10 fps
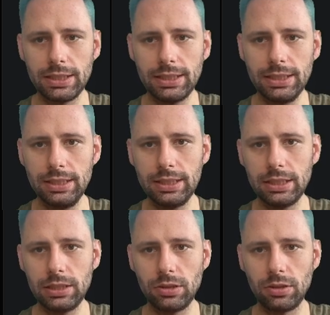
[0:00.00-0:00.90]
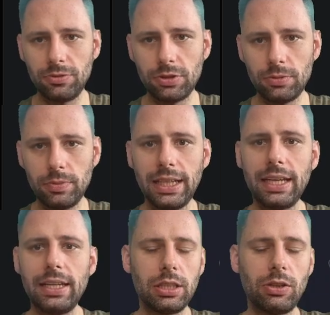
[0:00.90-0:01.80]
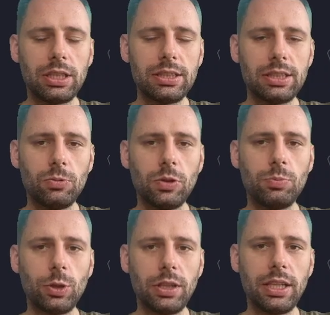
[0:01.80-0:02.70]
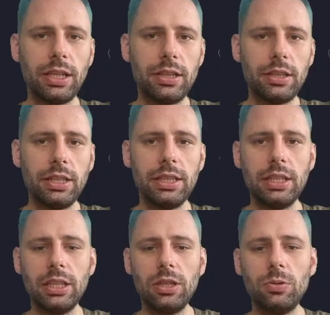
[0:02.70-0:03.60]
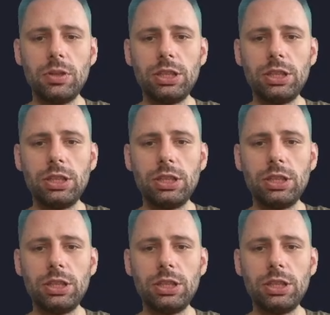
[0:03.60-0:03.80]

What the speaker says: this, confirm, and now I can send 1 MON there, which